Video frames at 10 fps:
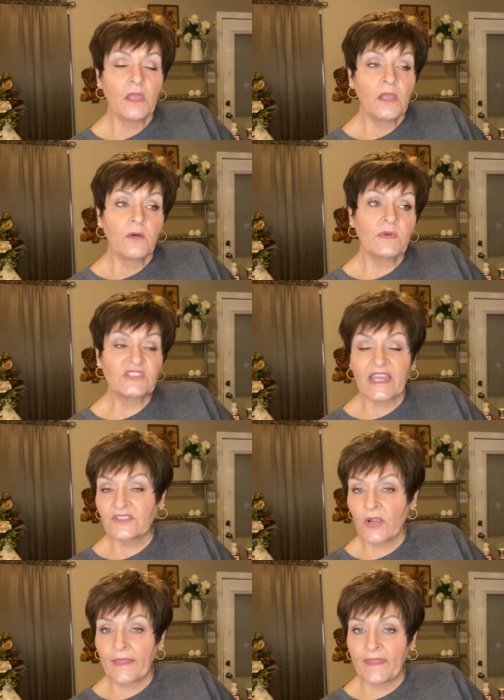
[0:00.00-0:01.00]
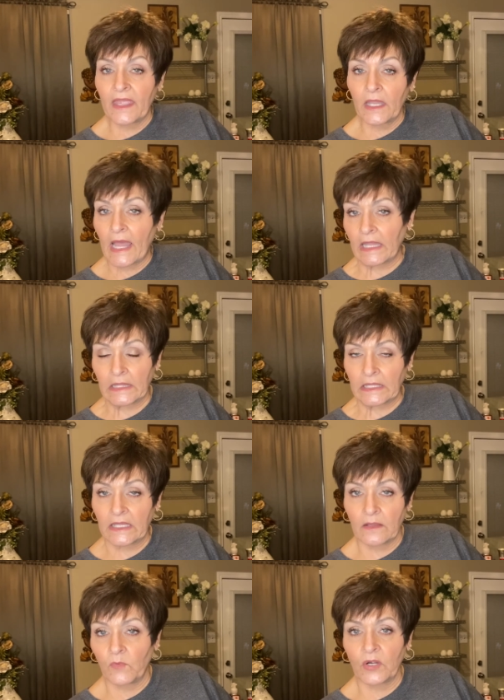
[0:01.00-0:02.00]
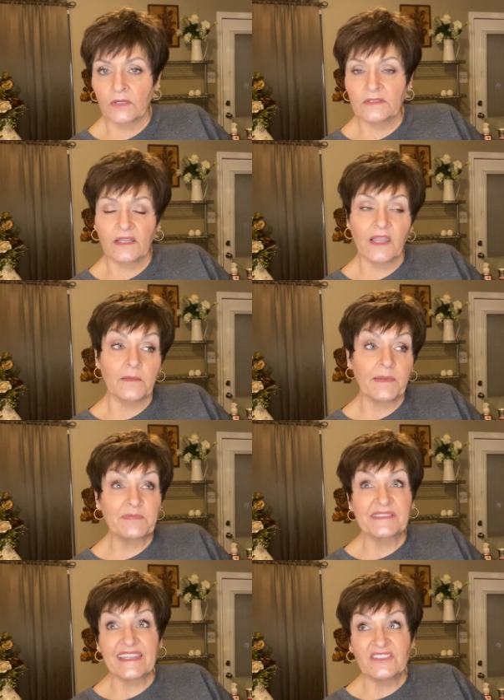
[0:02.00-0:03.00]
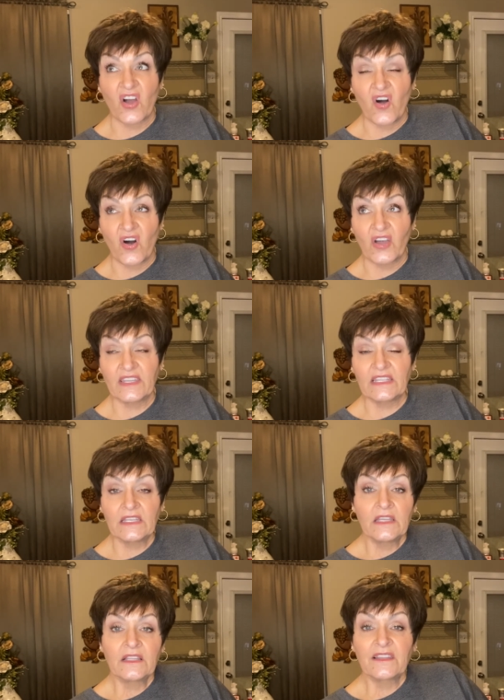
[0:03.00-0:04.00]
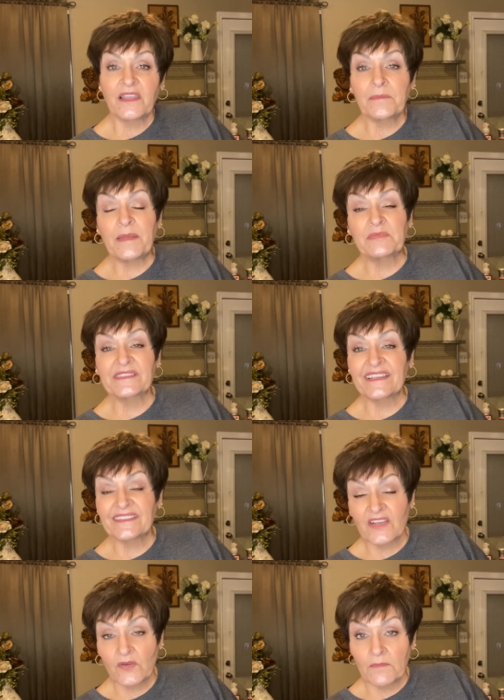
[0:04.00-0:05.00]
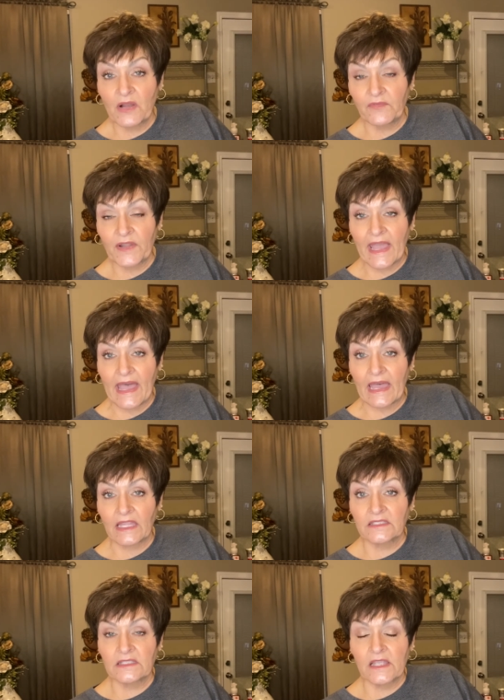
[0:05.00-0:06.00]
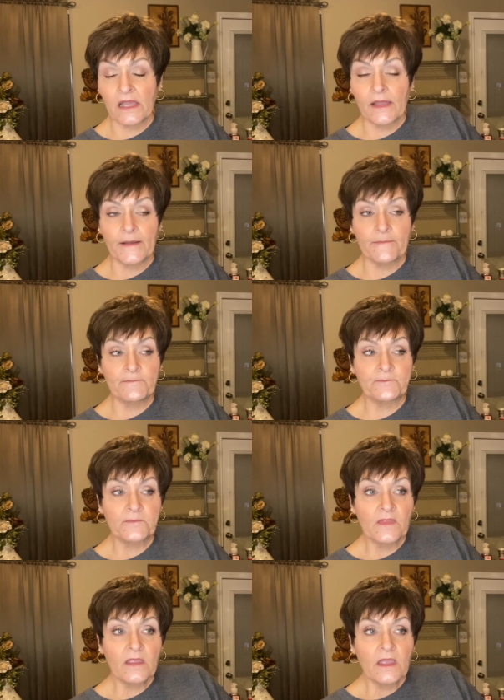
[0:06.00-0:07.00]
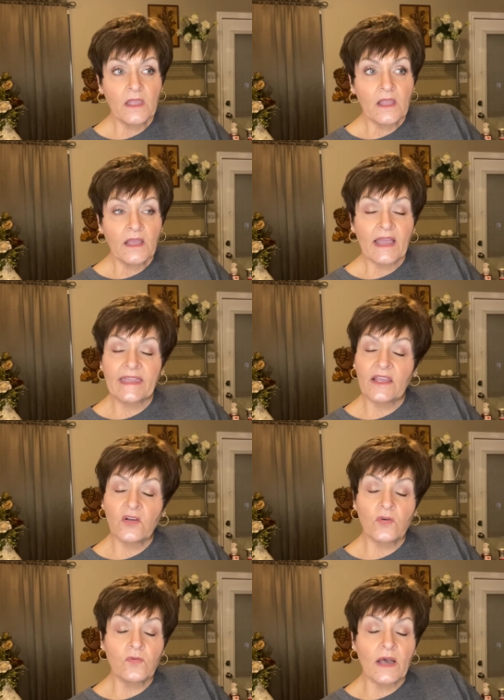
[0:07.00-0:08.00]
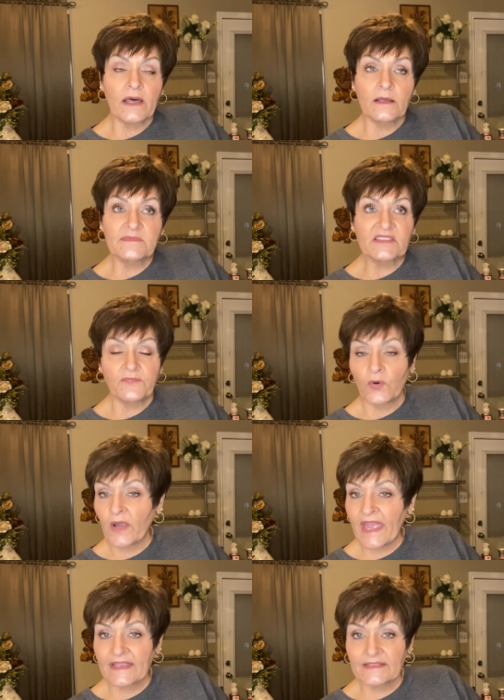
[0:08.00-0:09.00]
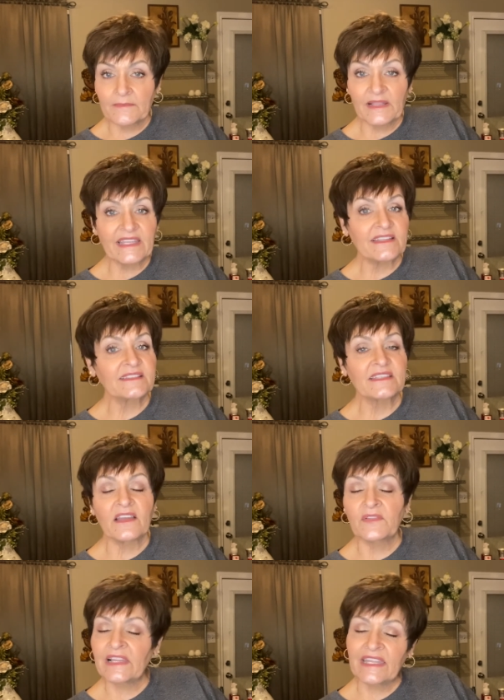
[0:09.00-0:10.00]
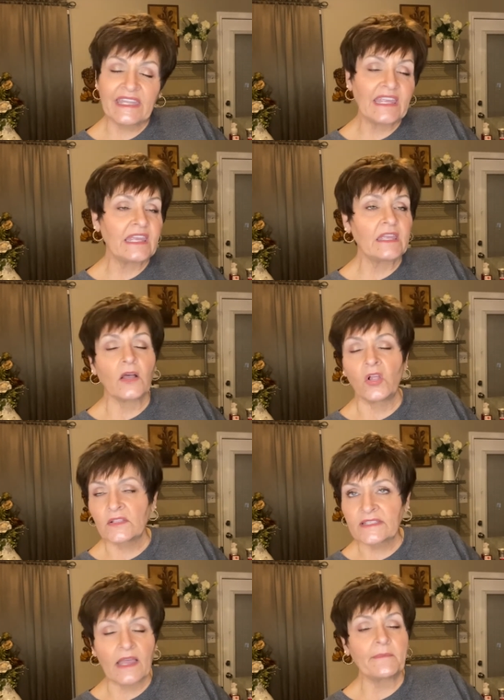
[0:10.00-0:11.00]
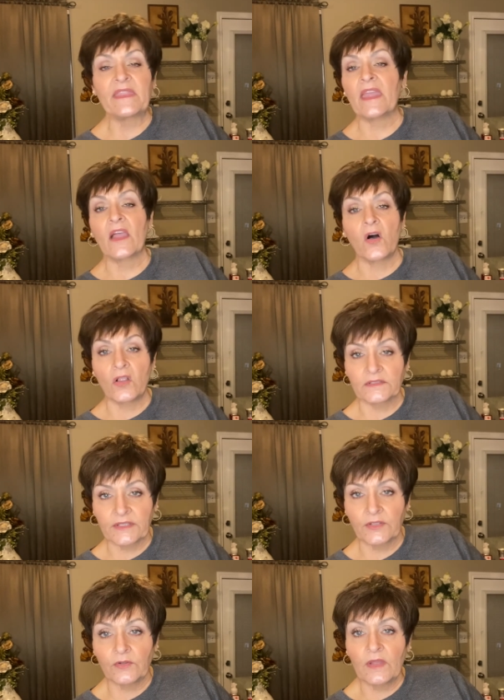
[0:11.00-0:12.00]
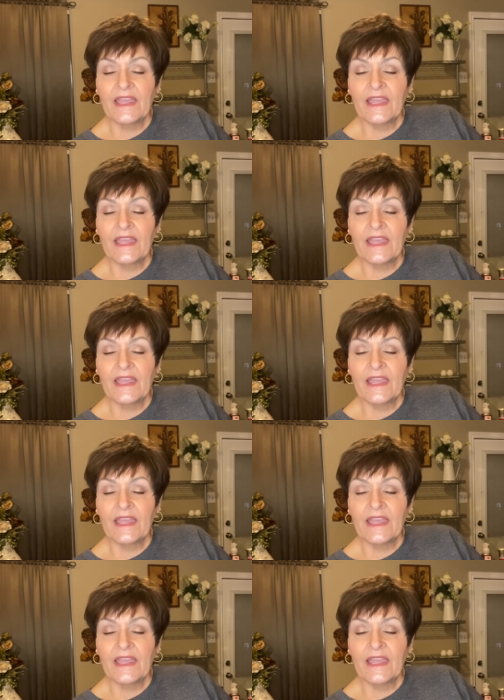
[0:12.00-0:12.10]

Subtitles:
which I tried that. I didn't think it worked. A lot of people say Dawn. A lot of people say soak them overnight. I know Sephora has some cleaning stuff, Clinique, Ulta, I mean, they all do.